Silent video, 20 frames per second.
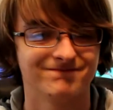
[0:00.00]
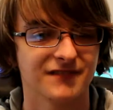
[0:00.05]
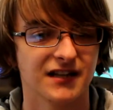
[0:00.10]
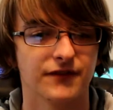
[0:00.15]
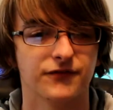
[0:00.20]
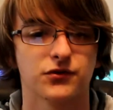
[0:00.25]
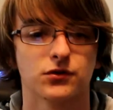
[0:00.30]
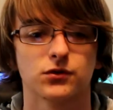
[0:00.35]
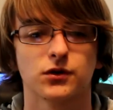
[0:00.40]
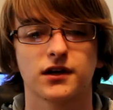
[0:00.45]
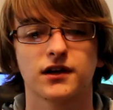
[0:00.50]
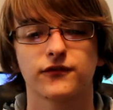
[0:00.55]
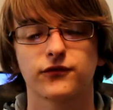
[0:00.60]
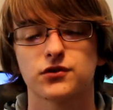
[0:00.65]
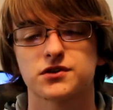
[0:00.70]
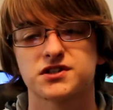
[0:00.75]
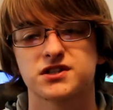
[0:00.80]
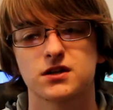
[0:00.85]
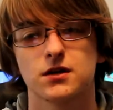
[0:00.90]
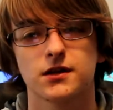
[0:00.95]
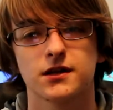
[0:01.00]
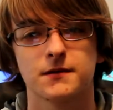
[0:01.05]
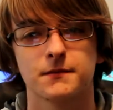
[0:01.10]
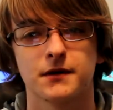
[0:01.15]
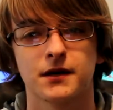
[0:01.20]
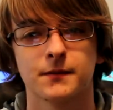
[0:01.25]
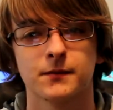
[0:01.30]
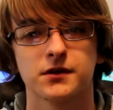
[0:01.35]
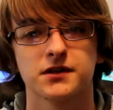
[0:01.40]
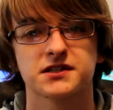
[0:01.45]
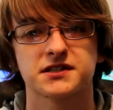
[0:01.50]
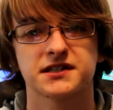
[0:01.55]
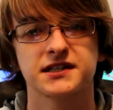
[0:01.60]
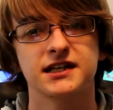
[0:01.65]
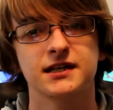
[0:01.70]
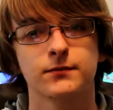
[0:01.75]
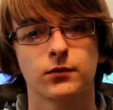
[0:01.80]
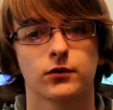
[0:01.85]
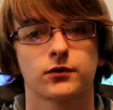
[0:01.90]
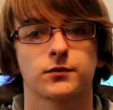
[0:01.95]
If you're looking for a solid minimalist
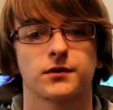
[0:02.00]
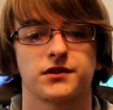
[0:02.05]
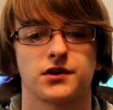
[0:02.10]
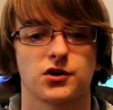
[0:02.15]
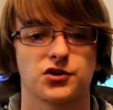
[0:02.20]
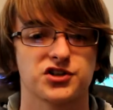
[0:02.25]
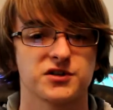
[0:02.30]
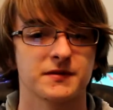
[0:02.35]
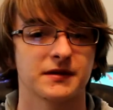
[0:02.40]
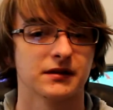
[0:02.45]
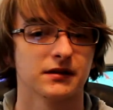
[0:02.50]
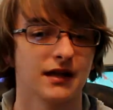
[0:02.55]
keyboard with RGB